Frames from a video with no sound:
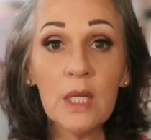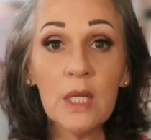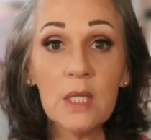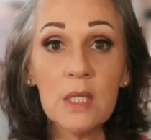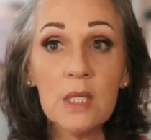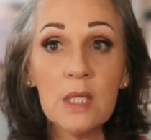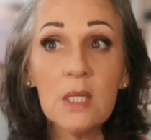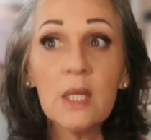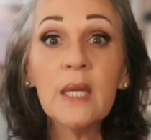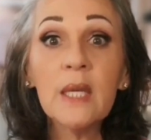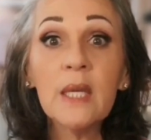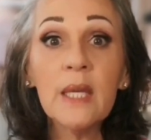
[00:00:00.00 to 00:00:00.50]

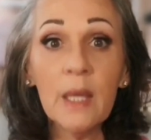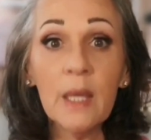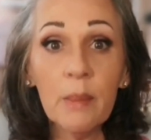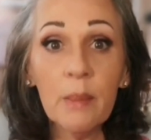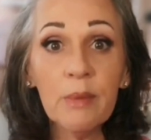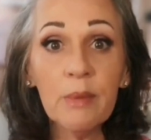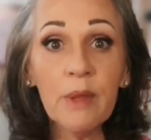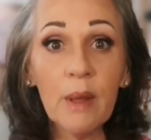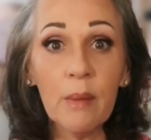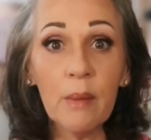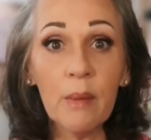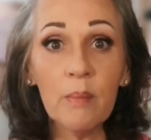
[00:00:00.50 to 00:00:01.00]
to keep
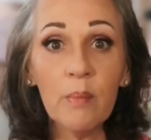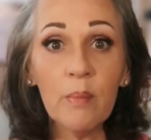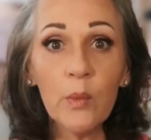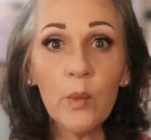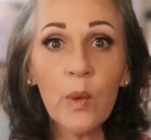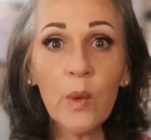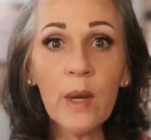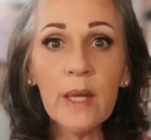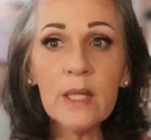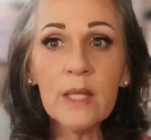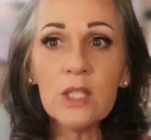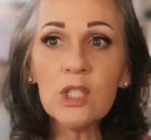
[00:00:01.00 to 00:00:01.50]
them,
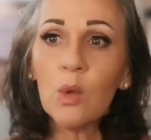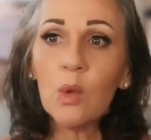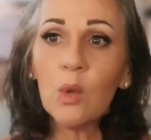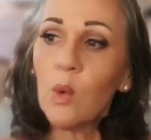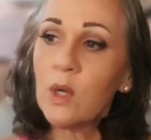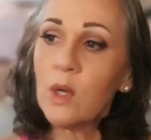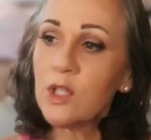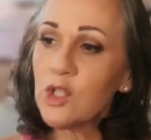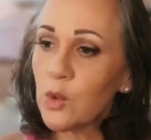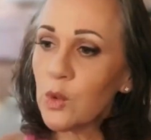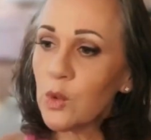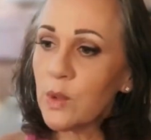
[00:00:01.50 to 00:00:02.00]
right? So
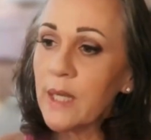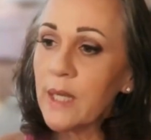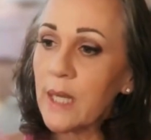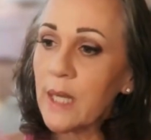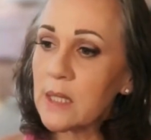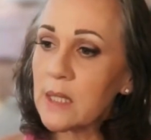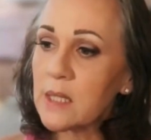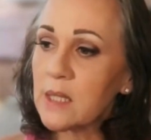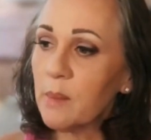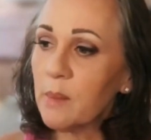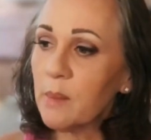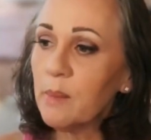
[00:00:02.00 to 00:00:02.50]
once you get
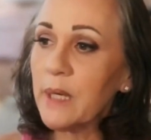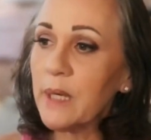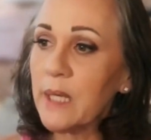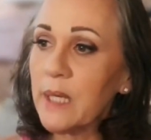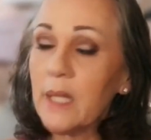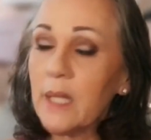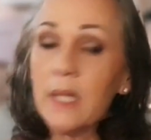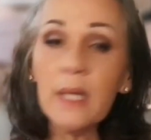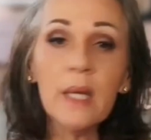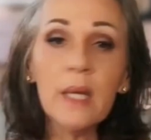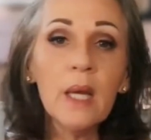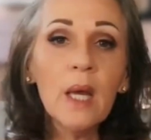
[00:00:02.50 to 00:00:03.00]

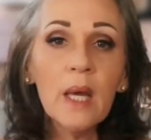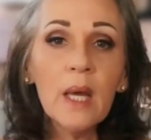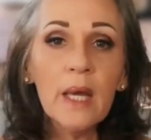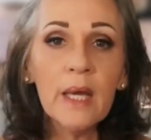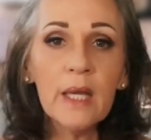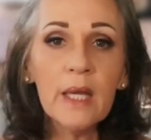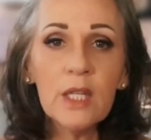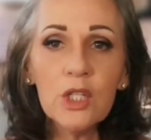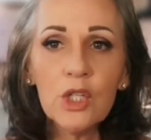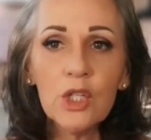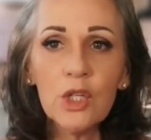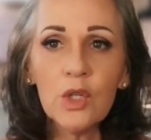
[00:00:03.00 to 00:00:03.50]
somebody
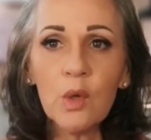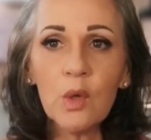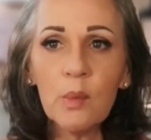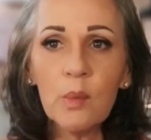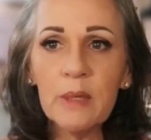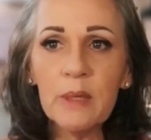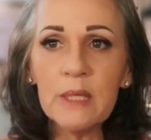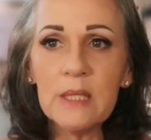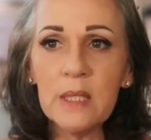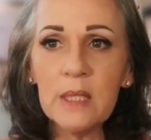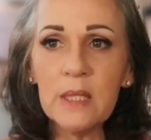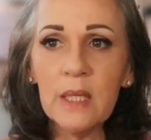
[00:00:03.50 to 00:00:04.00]
into your
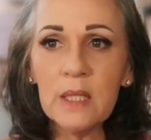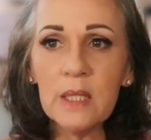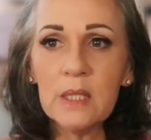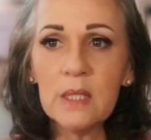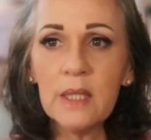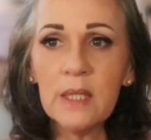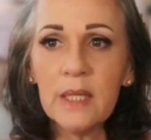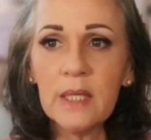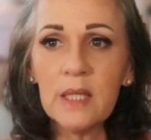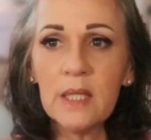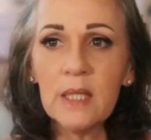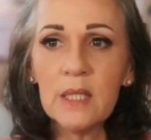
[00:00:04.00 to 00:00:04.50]
business,
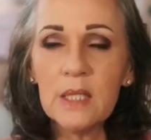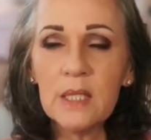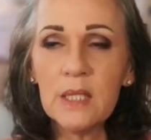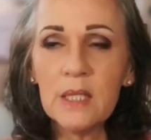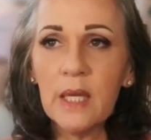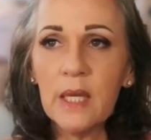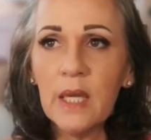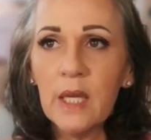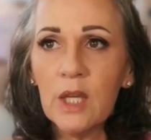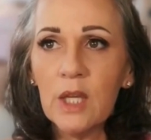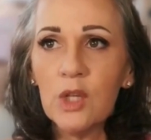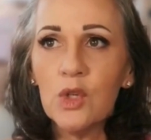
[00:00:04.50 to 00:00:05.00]
like let's
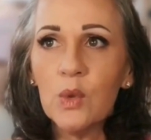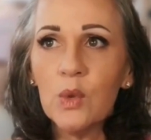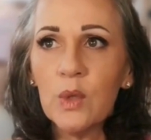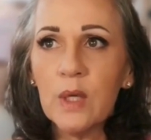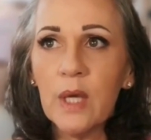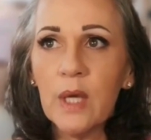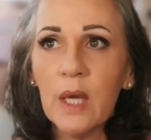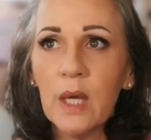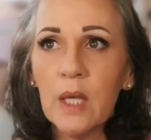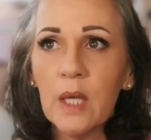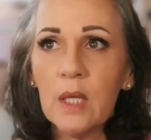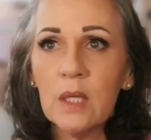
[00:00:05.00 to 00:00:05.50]
say you
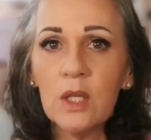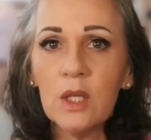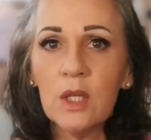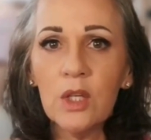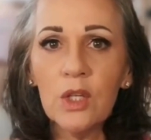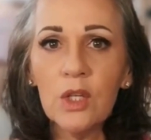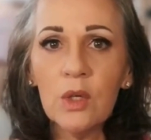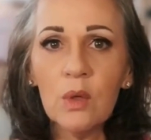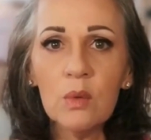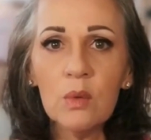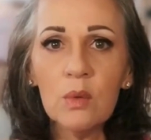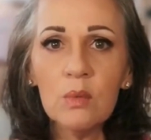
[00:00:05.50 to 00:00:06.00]
built
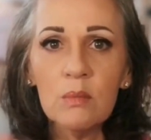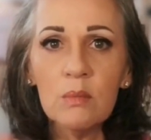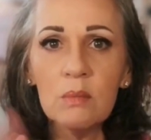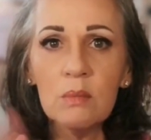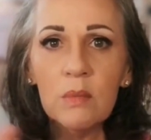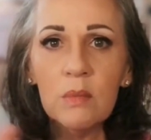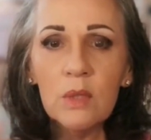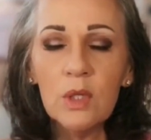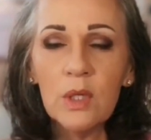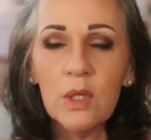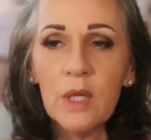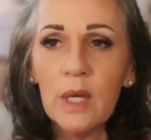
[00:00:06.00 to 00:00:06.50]

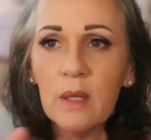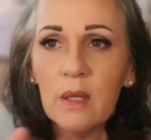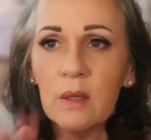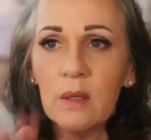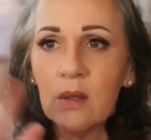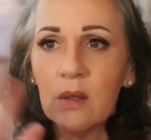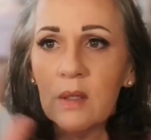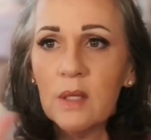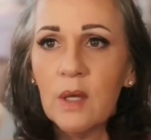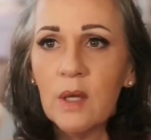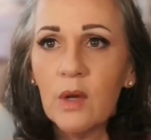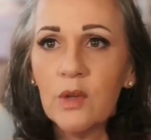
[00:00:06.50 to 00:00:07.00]

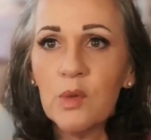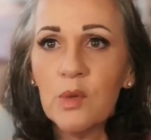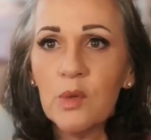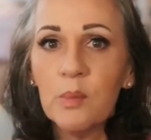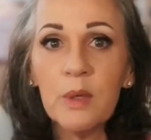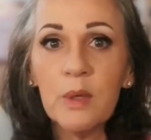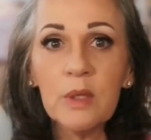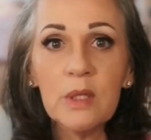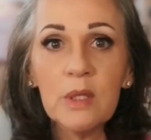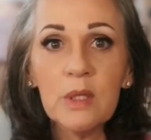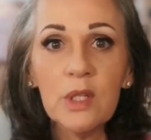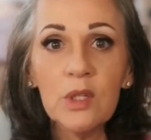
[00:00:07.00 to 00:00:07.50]

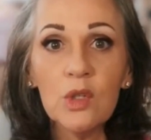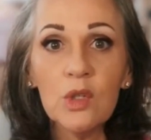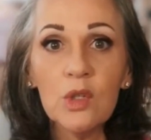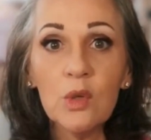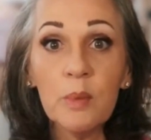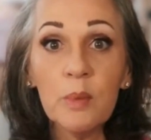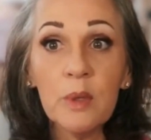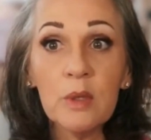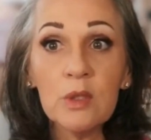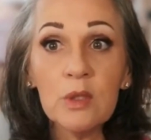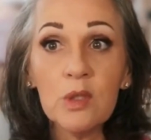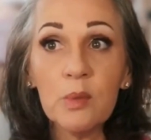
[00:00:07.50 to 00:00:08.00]

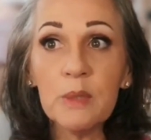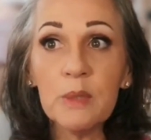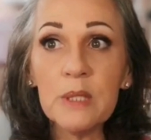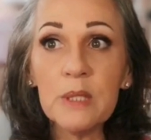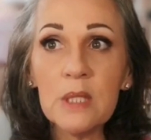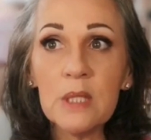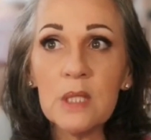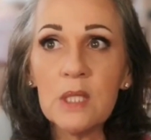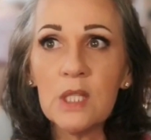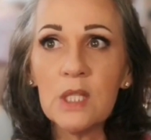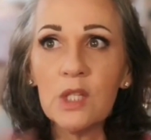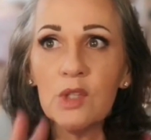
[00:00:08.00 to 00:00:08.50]
your
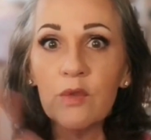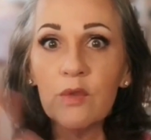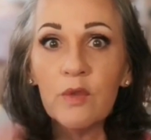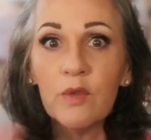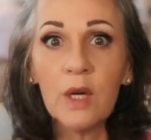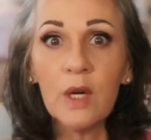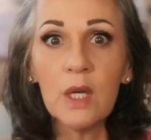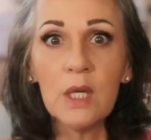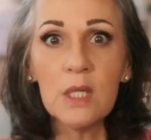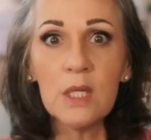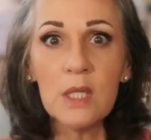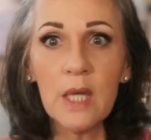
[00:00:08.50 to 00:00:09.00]
business and you've
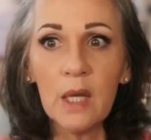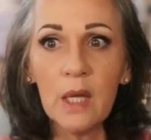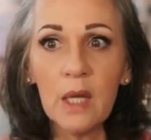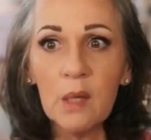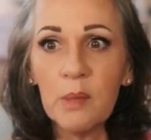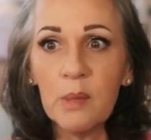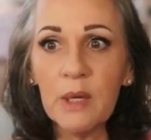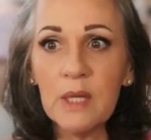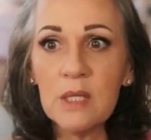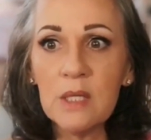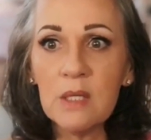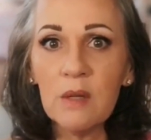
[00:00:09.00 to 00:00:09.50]
got a
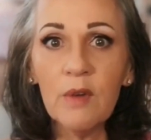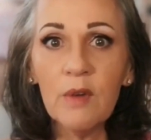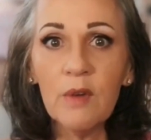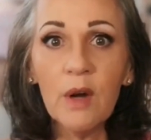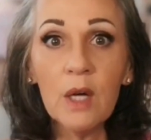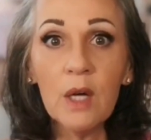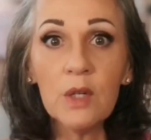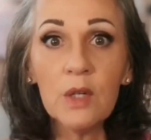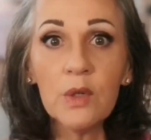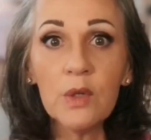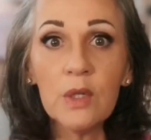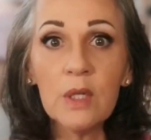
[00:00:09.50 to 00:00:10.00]
database of
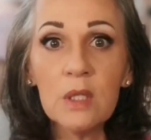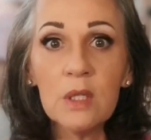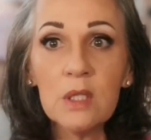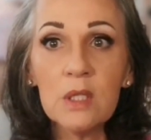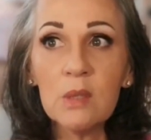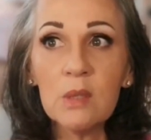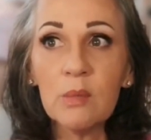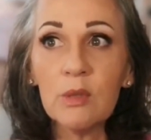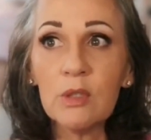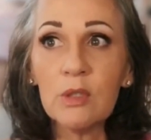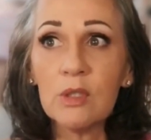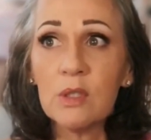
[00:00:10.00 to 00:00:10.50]
100
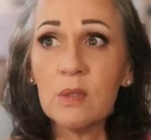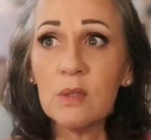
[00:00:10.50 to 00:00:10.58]
customers.